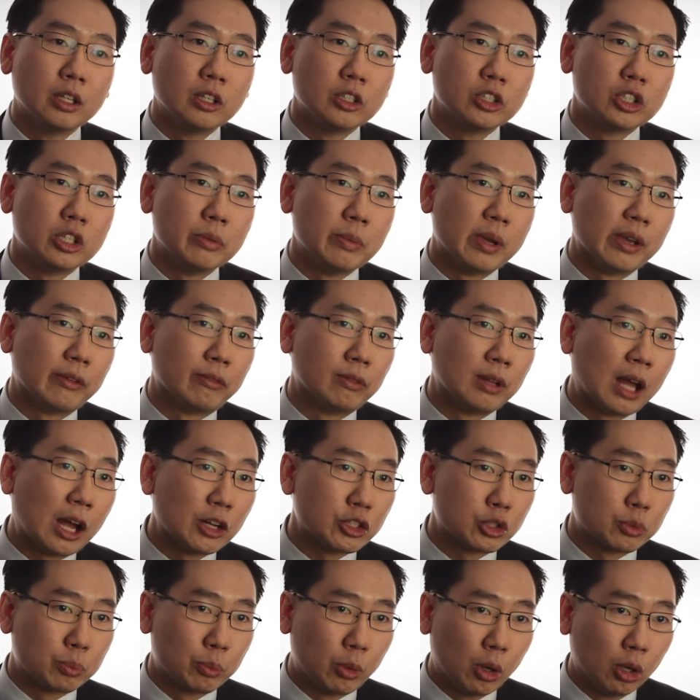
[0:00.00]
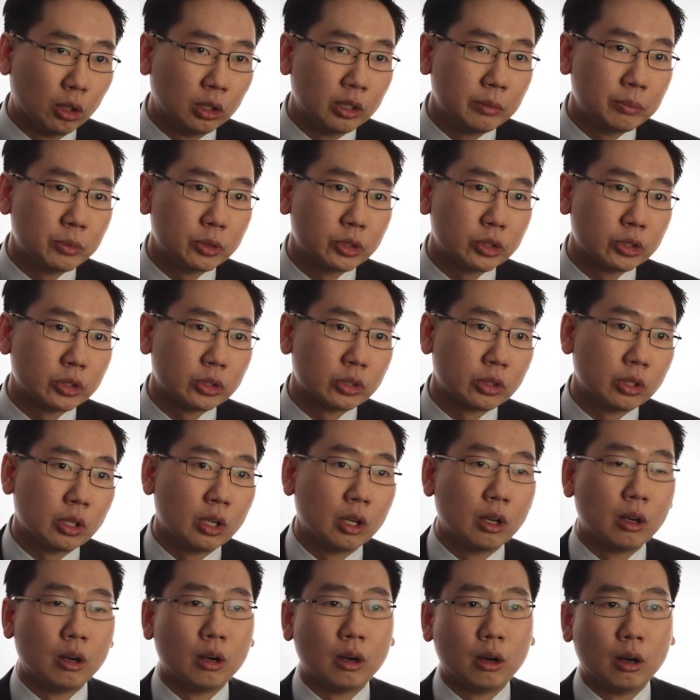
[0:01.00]
She may have large polyps
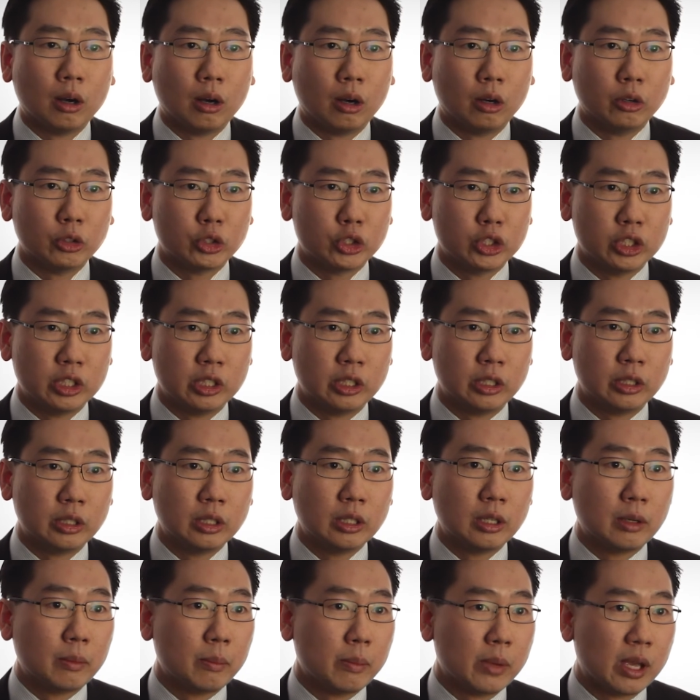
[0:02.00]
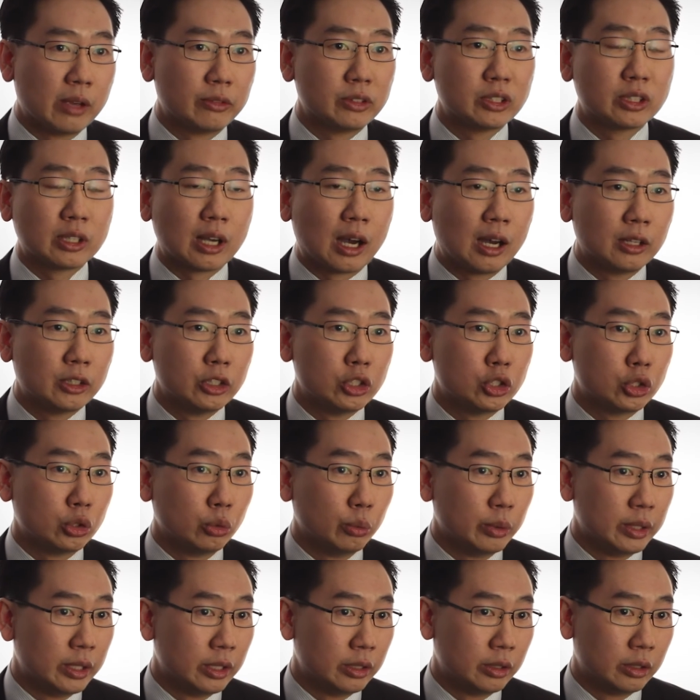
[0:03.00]
or she may have scar tissue
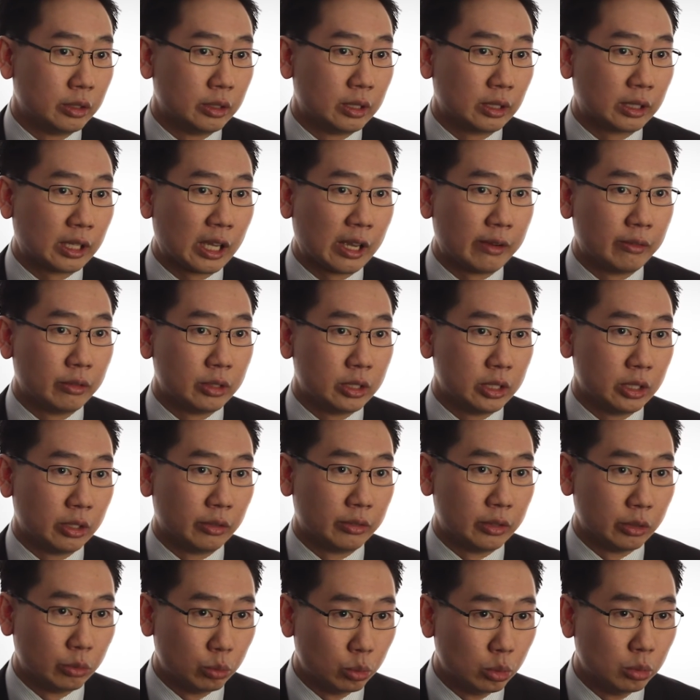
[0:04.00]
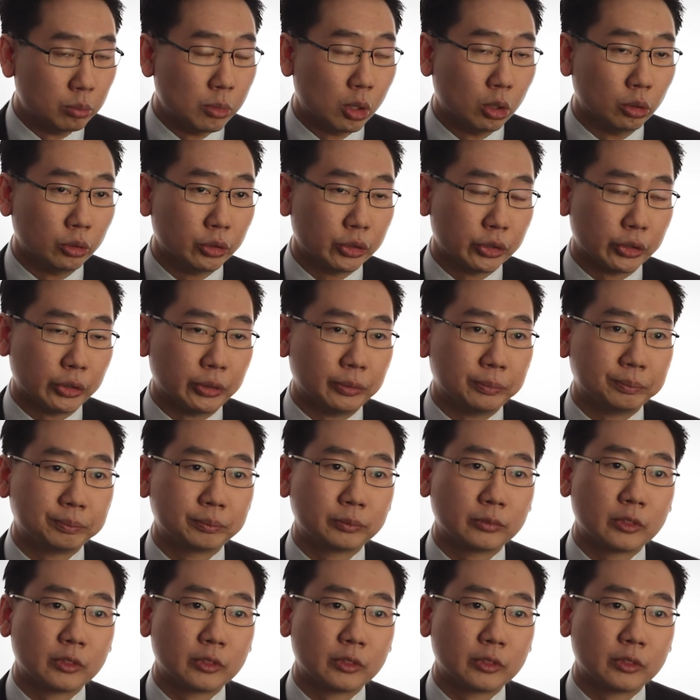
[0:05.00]
within the cavity of the womb also